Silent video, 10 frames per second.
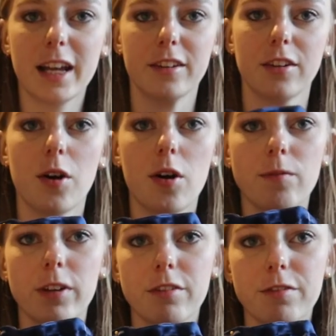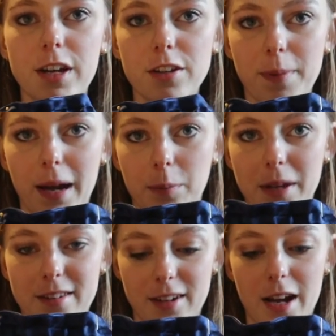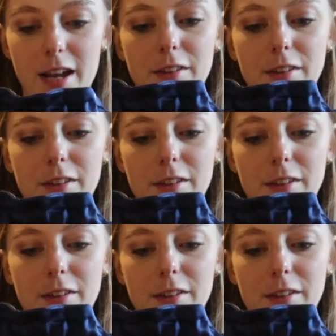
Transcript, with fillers: Okay, so on the first back piece I